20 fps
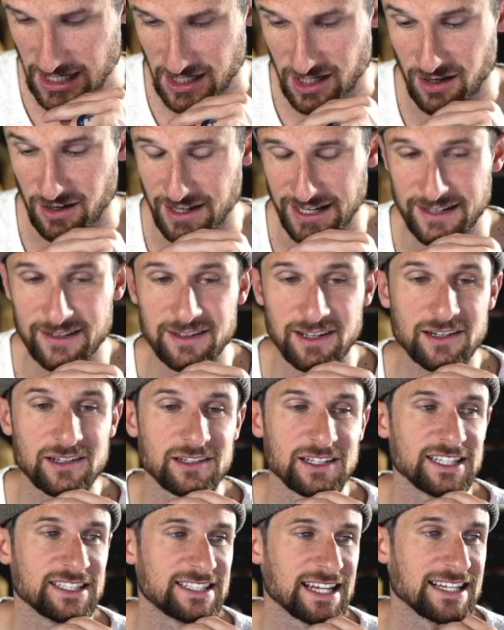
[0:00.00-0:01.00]
Y'all, it
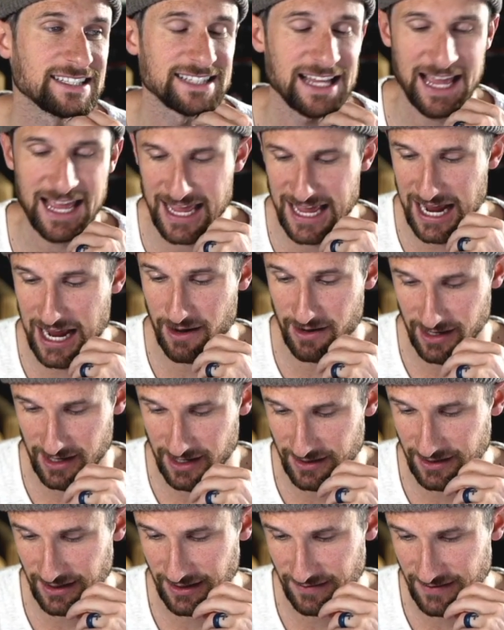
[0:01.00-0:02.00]
literally takes,
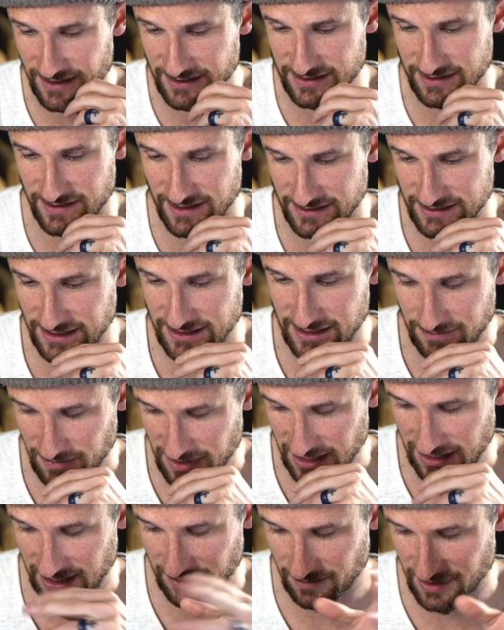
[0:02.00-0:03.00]
and this this isn't
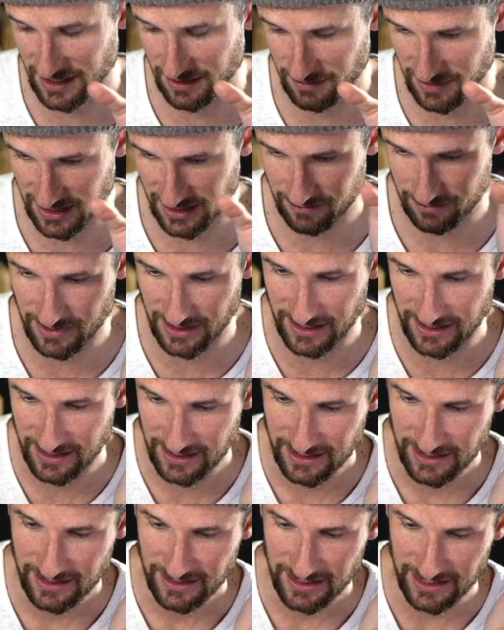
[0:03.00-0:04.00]
me like being mean, but
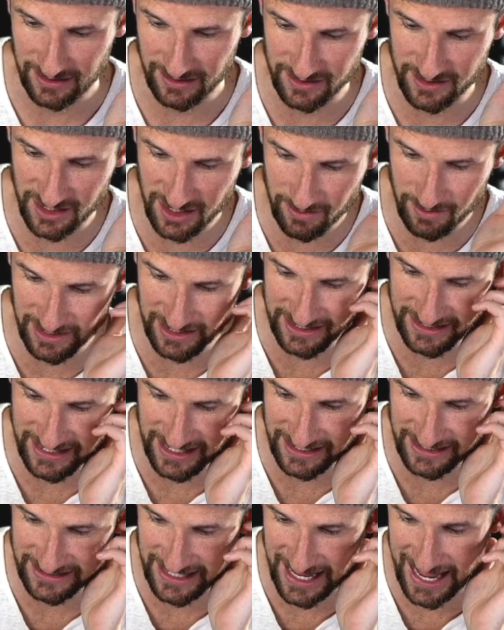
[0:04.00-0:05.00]
it legitimately takes